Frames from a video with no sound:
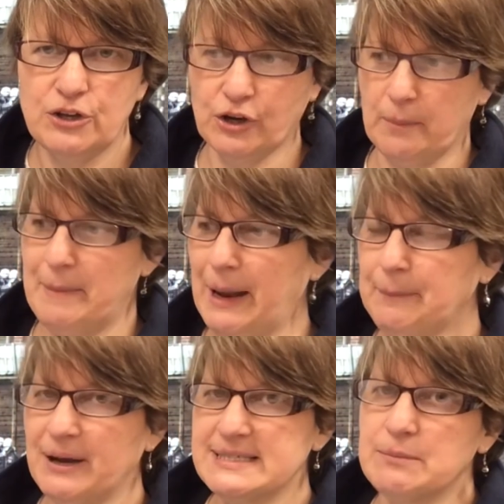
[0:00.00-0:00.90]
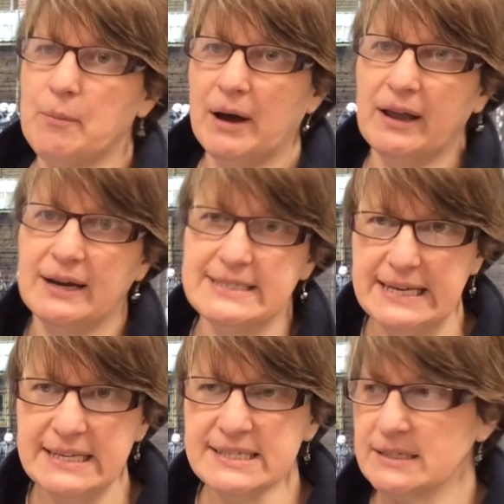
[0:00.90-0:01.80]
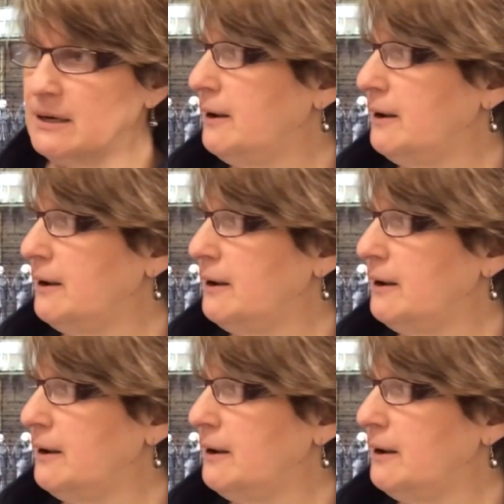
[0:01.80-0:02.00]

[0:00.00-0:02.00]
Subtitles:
You can magpie some of my ideas.